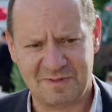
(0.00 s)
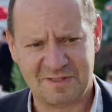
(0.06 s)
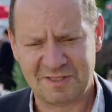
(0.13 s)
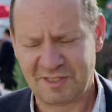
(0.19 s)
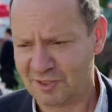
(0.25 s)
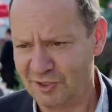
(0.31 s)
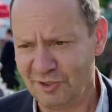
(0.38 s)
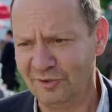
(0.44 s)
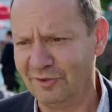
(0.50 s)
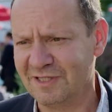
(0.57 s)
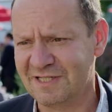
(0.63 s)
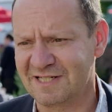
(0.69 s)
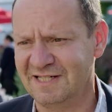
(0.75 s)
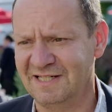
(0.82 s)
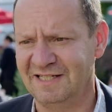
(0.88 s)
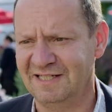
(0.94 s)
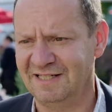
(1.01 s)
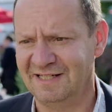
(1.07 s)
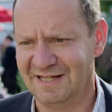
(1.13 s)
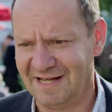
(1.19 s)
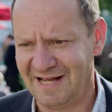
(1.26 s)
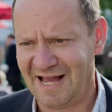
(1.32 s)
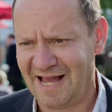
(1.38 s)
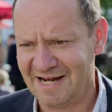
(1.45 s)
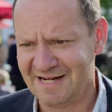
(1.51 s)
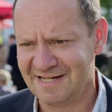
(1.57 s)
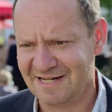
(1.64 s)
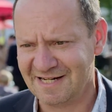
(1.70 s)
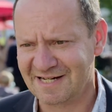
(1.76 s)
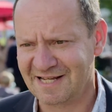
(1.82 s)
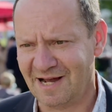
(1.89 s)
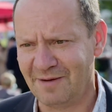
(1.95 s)
security and
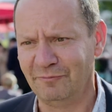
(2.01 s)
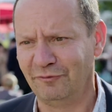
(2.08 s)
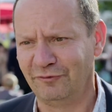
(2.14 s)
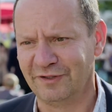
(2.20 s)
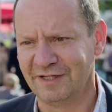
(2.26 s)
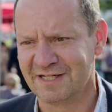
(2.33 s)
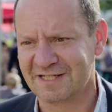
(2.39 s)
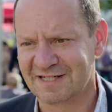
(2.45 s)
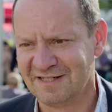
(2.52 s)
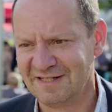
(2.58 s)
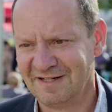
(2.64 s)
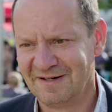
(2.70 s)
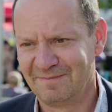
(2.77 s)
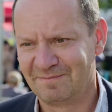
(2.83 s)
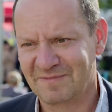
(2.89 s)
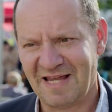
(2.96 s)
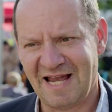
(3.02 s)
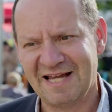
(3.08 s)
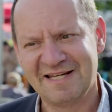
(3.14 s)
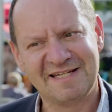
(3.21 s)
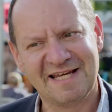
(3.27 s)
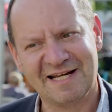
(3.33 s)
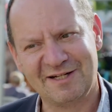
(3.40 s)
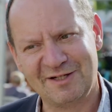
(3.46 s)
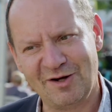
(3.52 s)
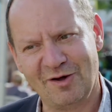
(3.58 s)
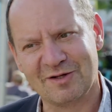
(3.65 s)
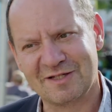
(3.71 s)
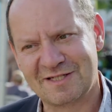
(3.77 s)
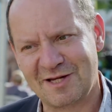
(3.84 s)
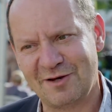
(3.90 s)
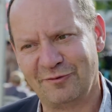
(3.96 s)
in comfort, and yet
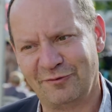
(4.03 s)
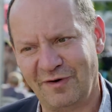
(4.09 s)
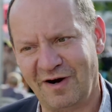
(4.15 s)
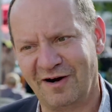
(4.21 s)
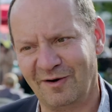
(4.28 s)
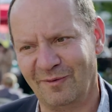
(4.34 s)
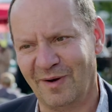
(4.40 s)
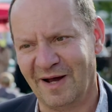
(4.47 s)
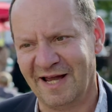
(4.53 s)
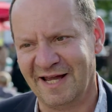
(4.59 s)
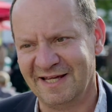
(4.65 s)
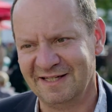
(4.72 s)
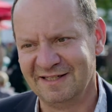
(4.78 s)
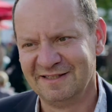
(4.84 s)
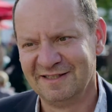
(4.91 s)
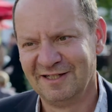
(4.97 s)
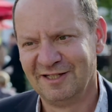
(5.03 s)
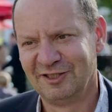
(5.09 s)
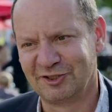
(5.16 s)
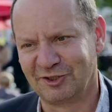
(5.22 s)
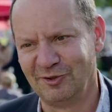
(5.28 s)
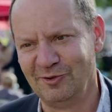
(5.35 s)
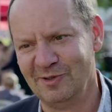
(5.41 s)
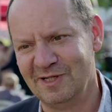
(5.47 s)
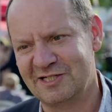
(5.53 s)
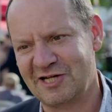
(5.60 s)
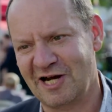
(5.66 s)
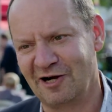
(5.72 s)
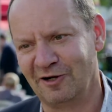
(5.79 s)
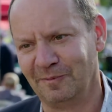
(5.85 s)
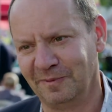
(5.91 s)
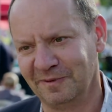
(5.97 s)
not so far away, truly
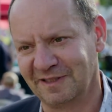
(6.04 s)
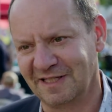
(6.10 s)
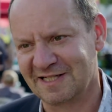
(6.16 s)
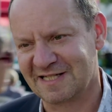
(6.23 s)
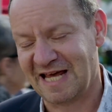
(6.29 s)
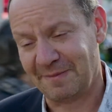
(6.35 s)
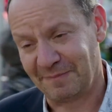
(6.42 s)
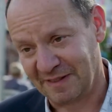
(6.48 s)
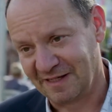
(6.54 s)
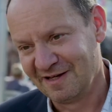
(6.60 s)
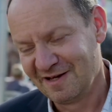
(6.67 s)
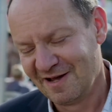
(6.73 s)
terrible things happening.